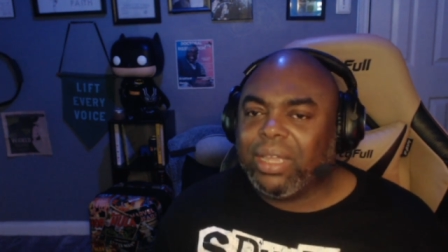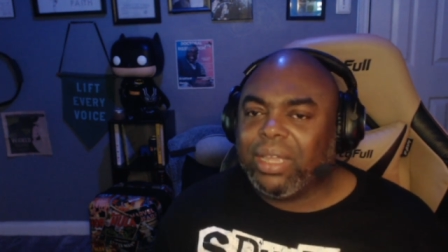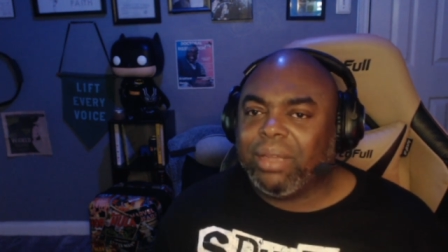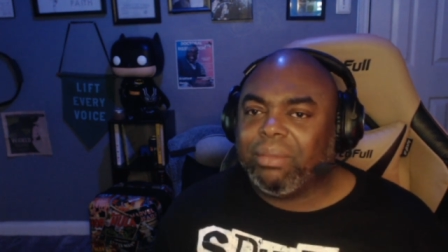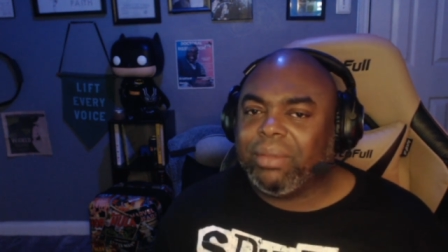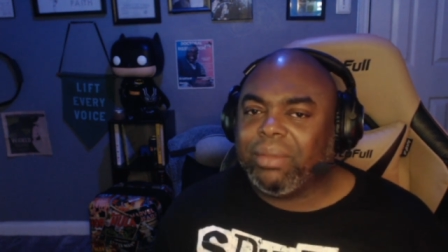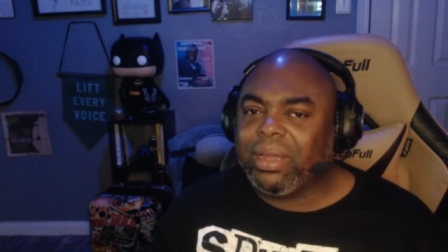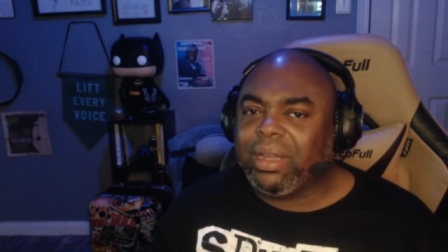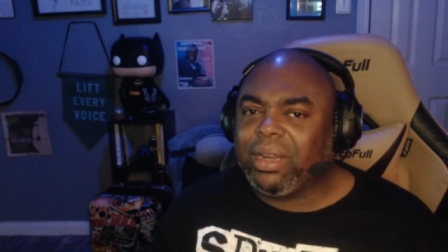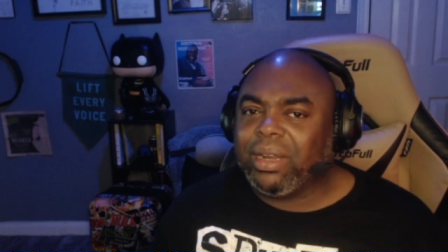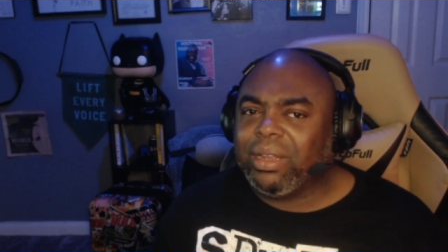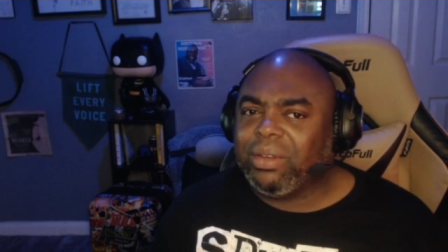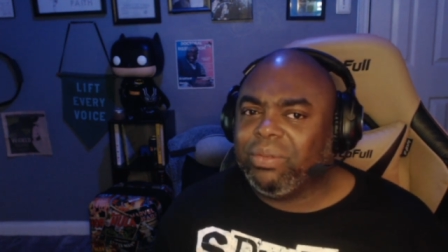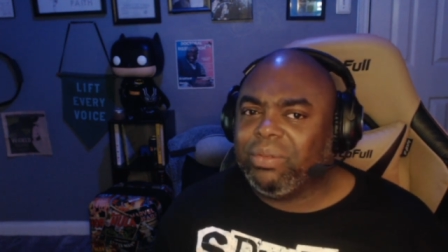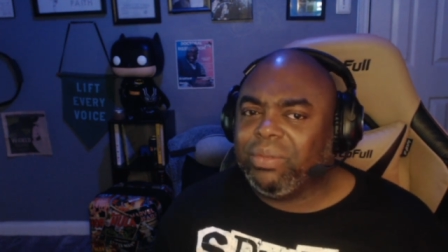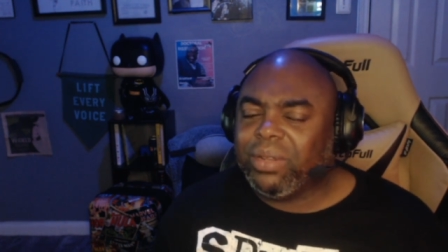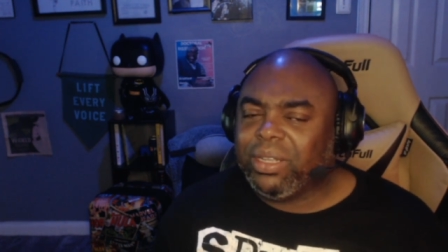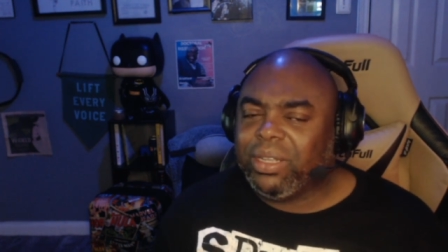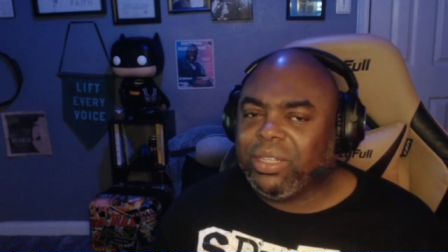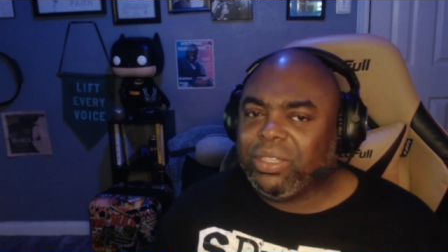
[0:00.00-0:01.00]
I'm not going to
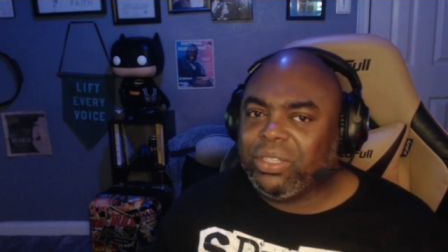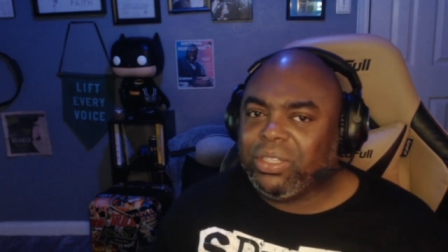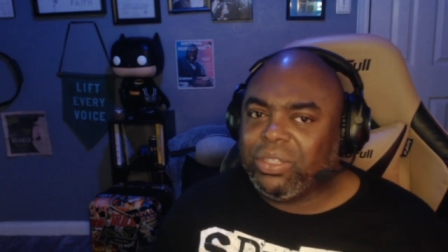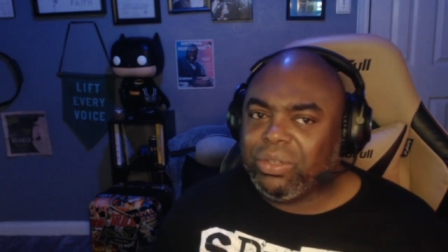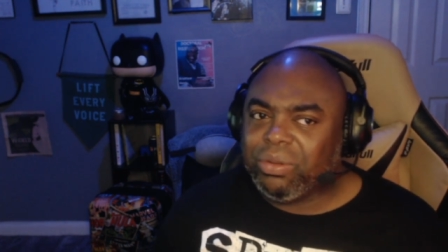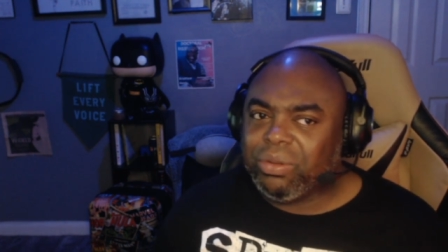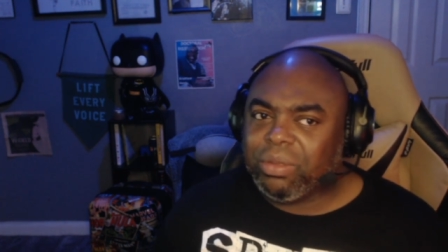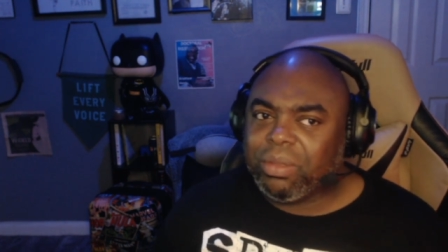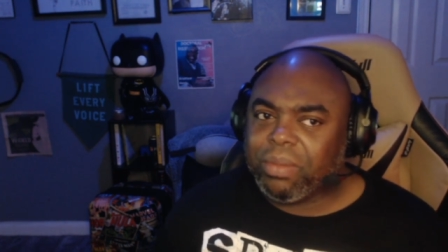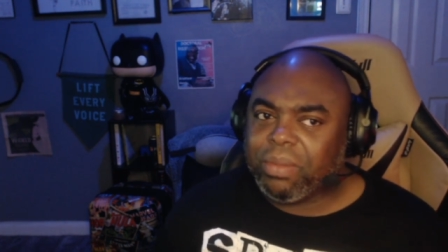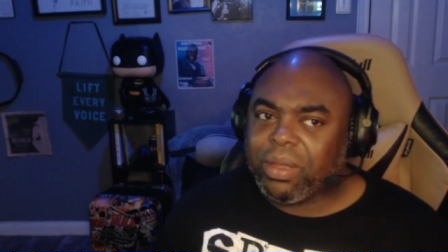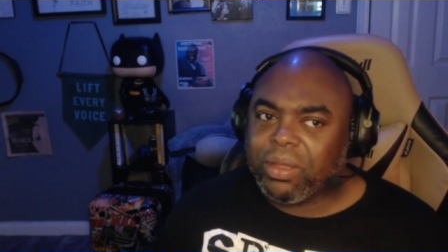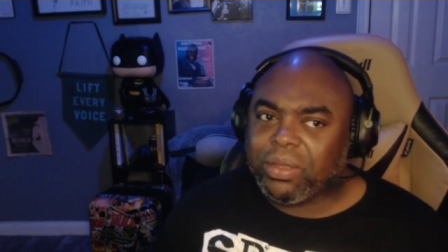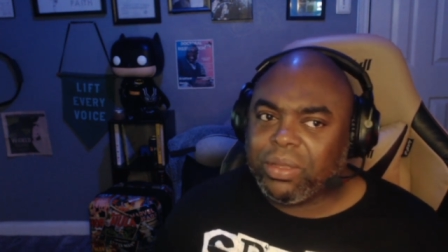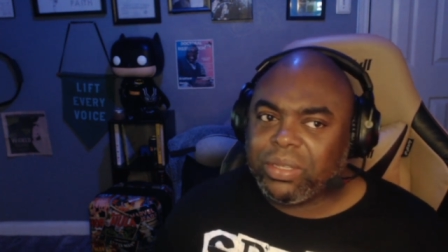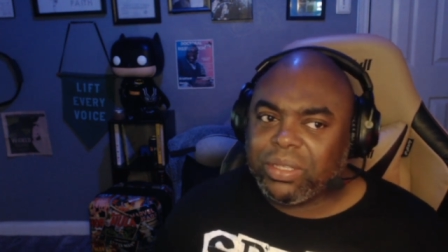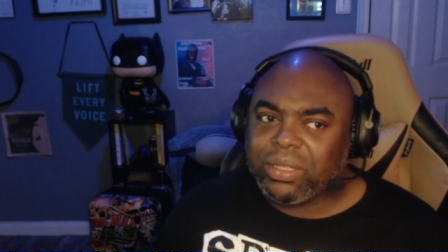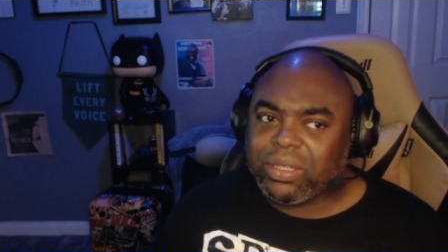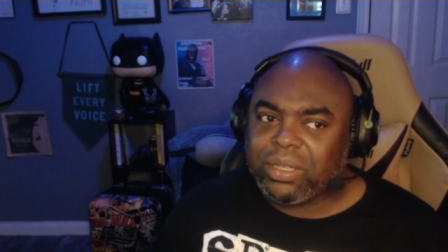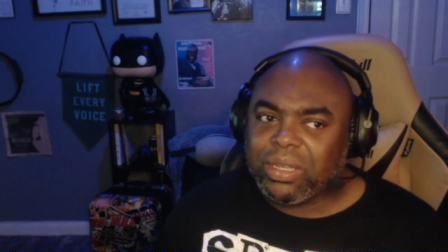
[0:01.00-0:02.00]
really do the
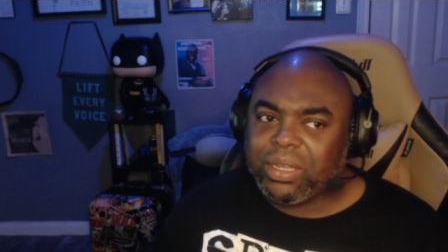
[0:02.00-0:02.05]
most.